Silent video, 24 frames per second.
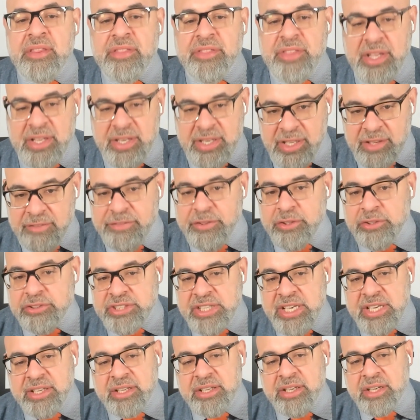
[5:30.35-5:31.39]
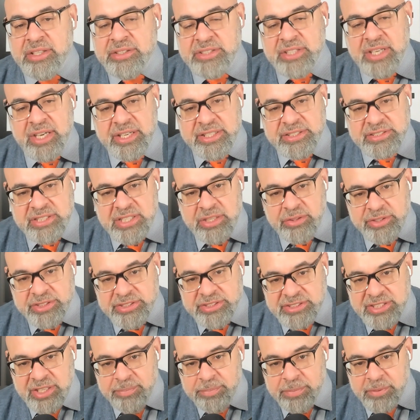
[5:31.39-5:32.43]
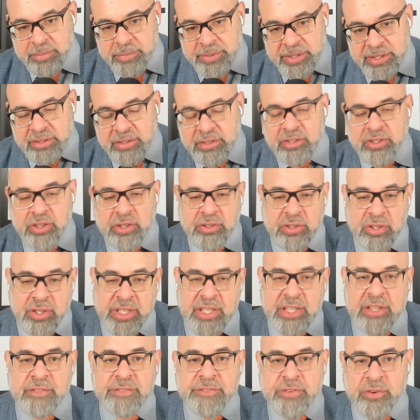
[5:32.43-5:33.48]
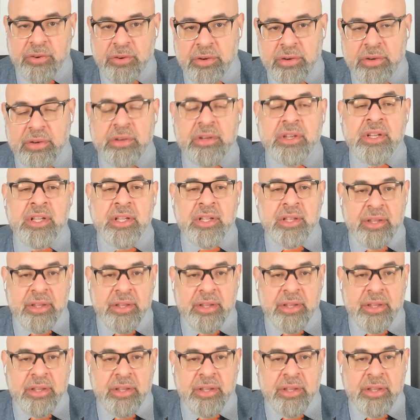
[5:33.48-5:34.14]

Then if you take a dietary supplement, you're looking for